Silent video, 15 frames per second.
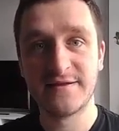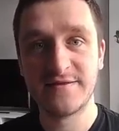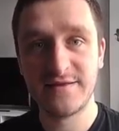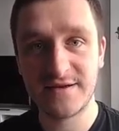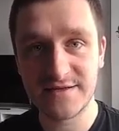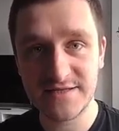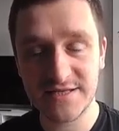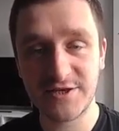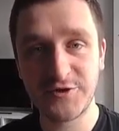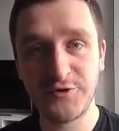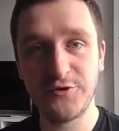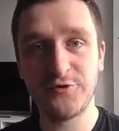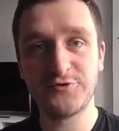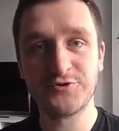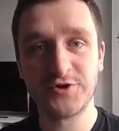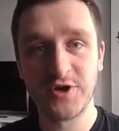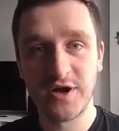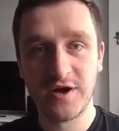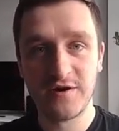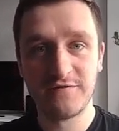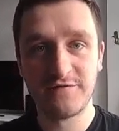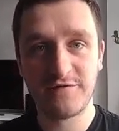there's a huge
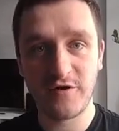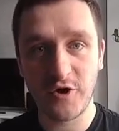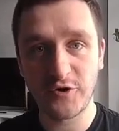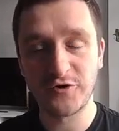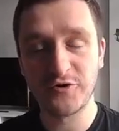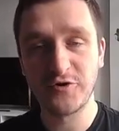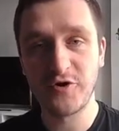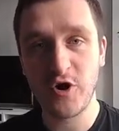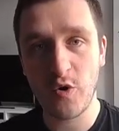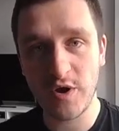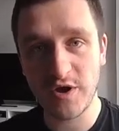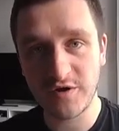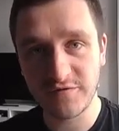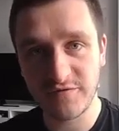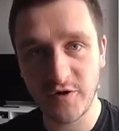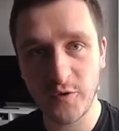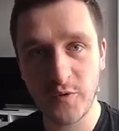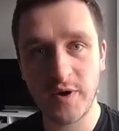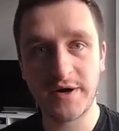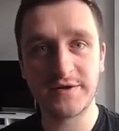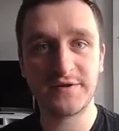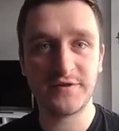fork going
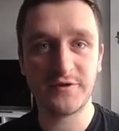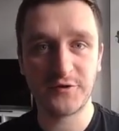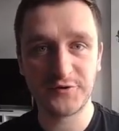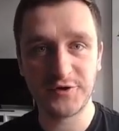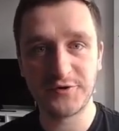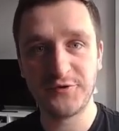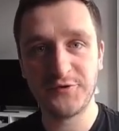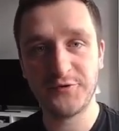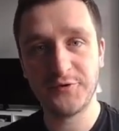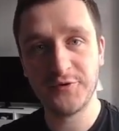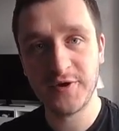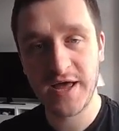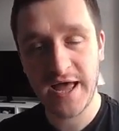forward in order to